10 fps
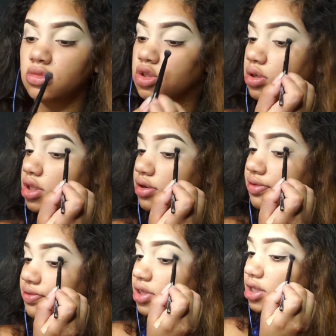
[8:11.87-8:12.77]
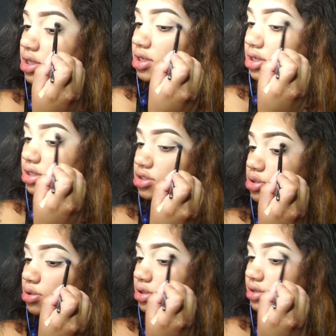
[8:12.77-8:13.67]
Do a little V in
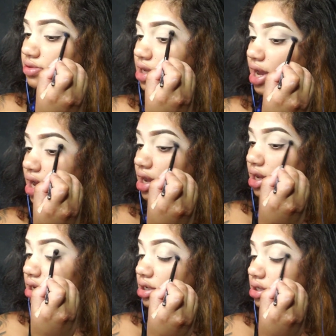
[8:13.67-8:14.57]
each corner of the eye.